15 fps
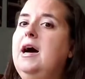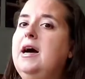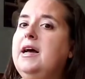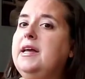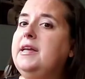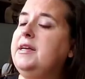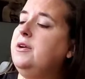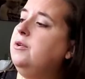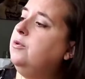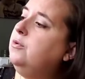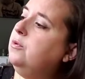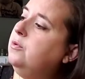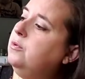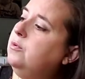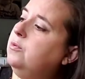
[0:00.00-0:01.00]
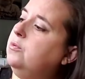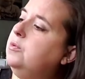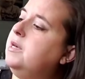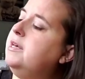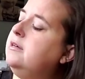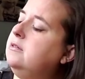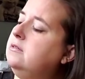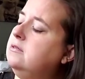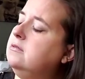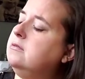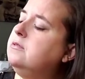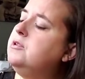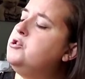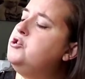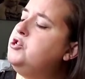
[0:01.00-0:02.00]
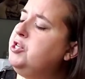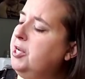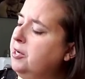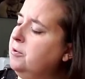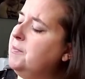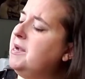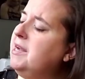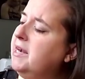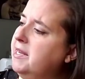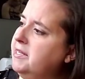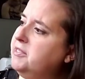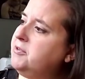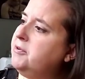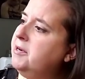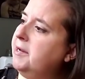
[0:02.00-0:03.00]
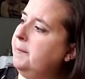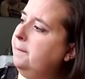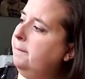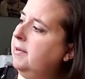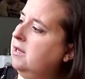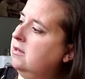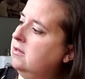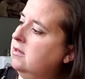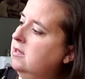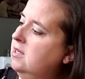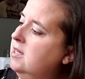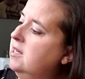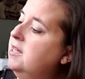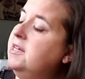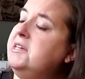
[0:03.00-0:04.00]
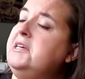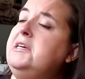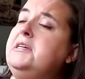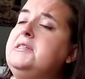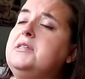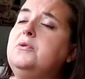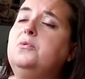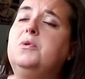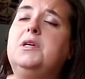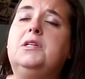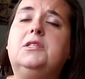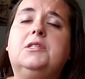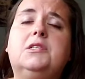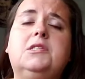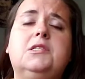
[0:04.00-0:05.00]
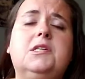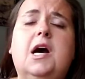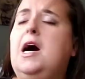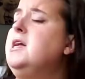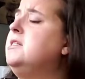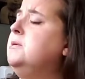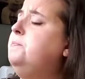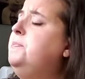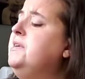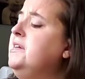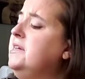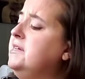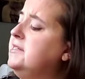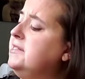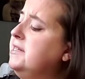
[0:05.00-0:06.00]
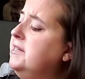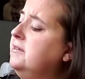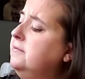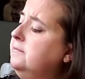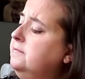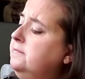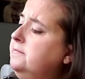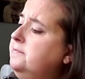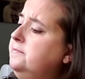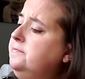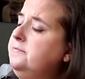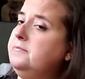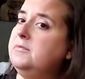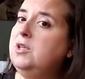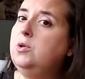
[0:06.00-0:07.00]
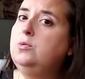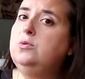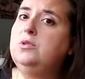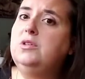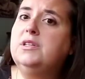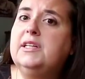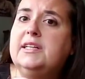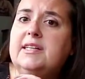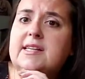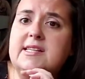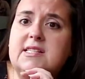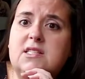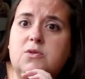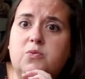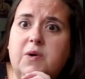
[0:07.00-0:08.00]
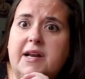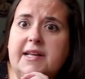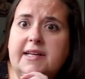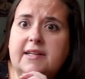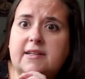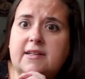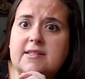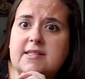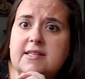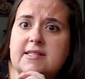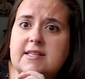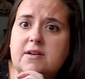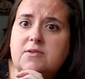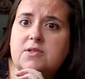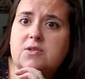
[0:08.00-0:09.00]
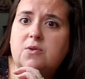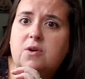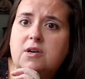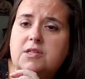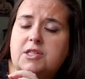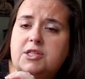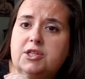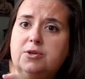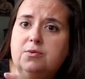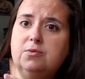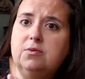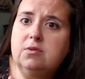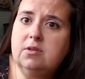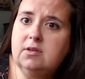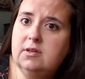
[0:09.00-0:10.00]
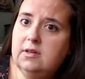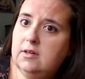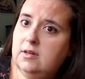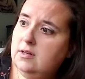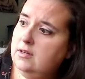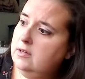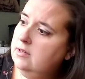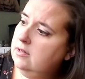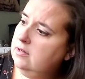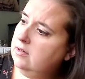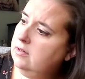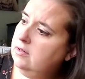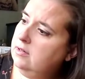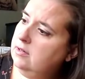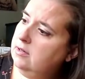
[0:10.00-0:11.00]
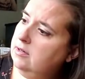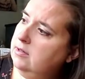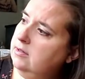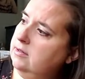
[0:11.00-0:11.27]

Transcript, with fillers: I will share my ice cream. It will not be easy, Oh, look, he's sweating because it sounds so hard to do. Oh.